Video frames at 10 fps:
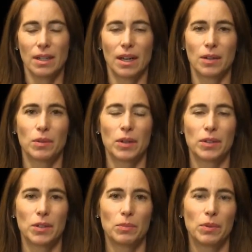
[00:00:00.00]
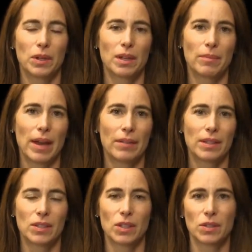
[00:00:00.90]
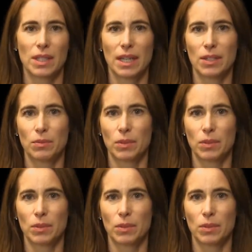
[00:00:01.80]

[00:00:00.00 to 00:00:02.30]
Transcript: uh, wrote a new book about the association